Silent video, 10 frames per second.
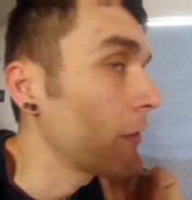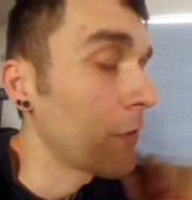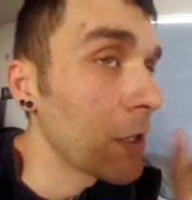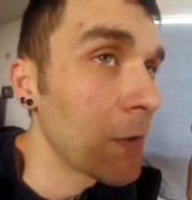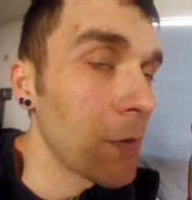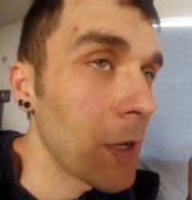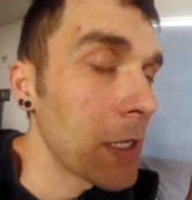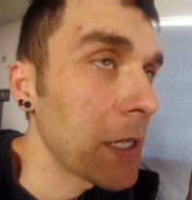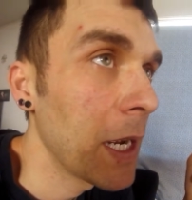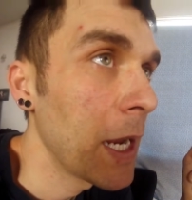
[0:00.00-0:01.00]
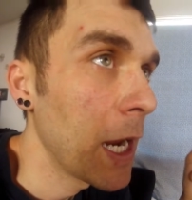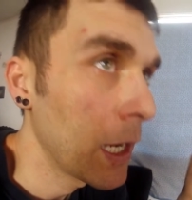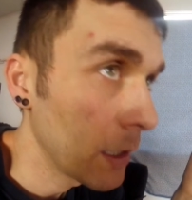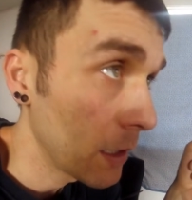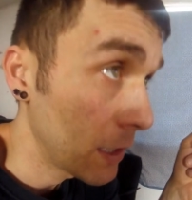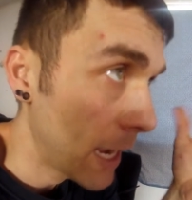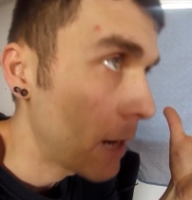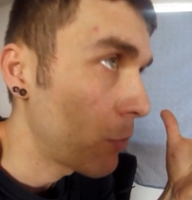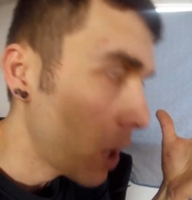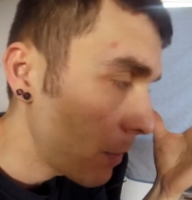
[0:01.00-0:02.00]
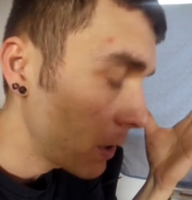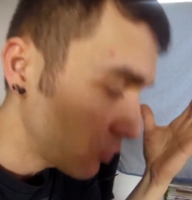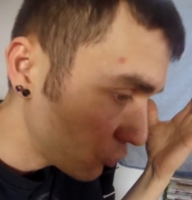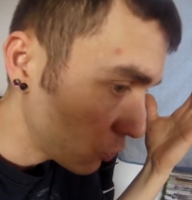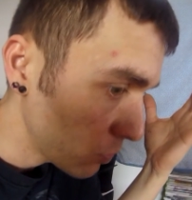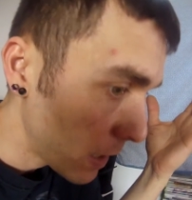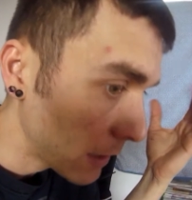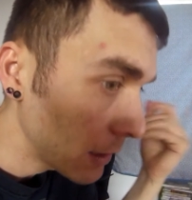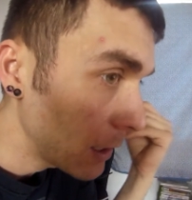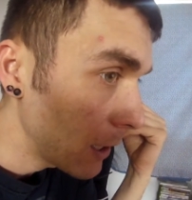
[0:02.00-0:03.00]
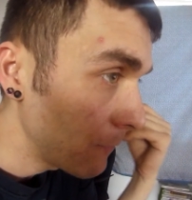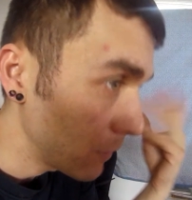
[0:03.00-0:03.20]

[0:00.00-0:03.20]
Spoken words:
It's for flysky, and that brought my controller back to life.